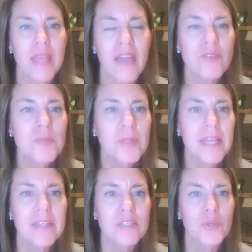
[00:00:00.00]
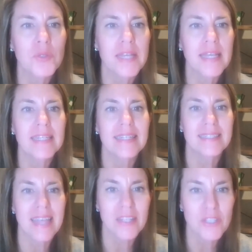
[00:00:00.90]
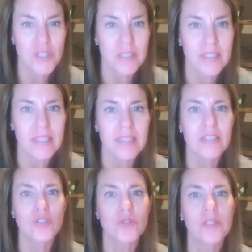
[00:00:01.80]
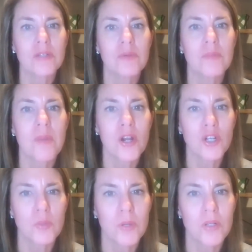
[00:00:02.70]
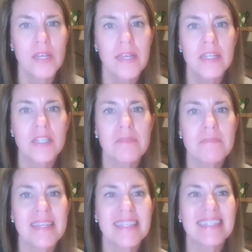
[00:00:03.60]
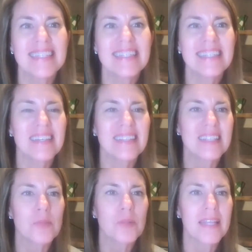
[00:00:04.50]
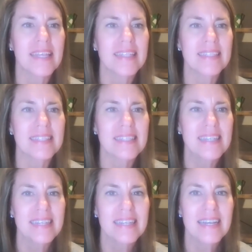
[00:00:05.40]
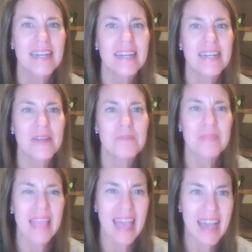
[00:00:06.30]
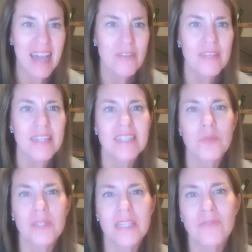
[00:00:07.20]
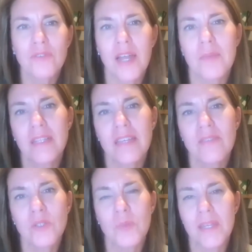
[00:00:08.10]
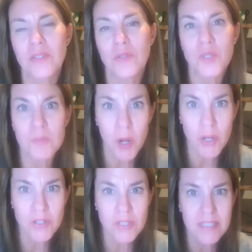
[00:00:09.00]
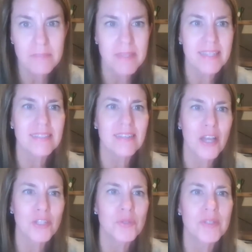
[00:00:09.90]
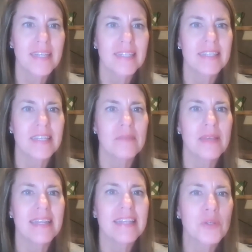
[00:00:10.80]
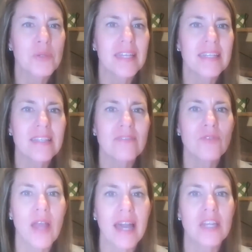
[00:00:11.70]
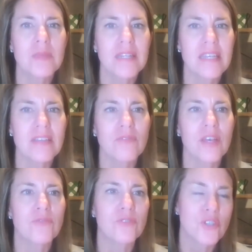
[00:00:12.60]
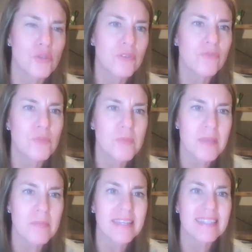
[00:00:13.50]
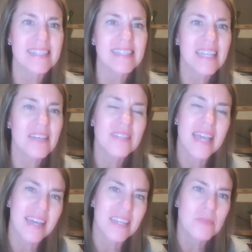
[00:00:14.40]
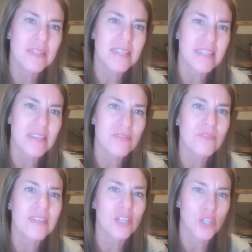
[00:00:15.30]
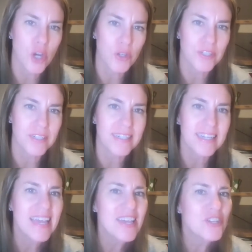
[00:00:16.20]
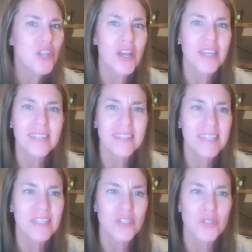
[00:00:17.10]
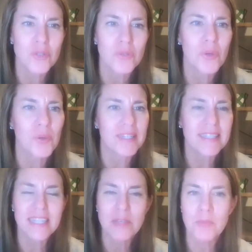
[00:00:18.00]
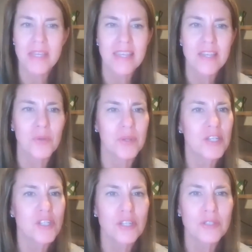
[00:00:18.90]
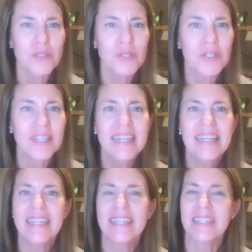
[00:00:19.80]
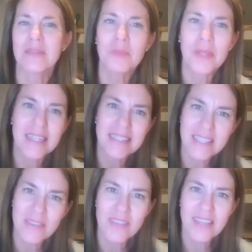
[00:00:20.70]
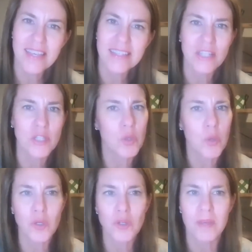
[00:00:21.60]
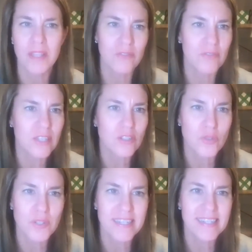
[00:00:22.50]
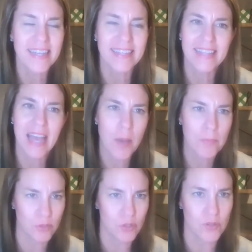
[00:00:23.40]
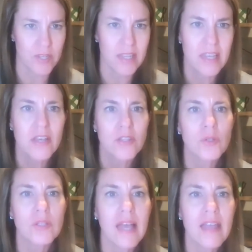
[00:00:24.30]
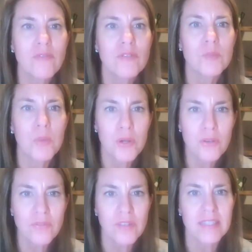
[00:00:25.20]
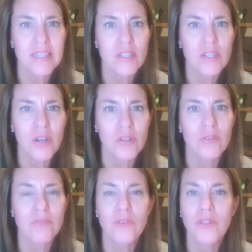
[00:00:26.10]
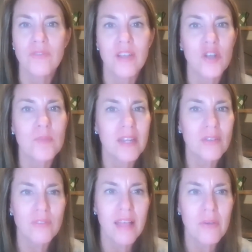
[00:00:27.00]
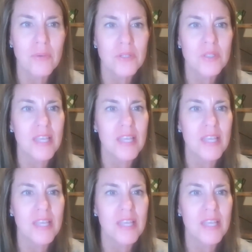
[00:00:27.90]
Every plant is created intelligently. It is truly remarkable to me the detail that the plants um, have. And as a believer, I believe those plants are smart because God created them and He created them for Adam and Eve and for you and for me because He left Adam and Eve in a garden, not in a lean to or in a teepee or in a shelter. He didn't plant a CVS on the corner by the fig tree and the apple tree. Their life was perfect in the garden, full of aromatic flowers.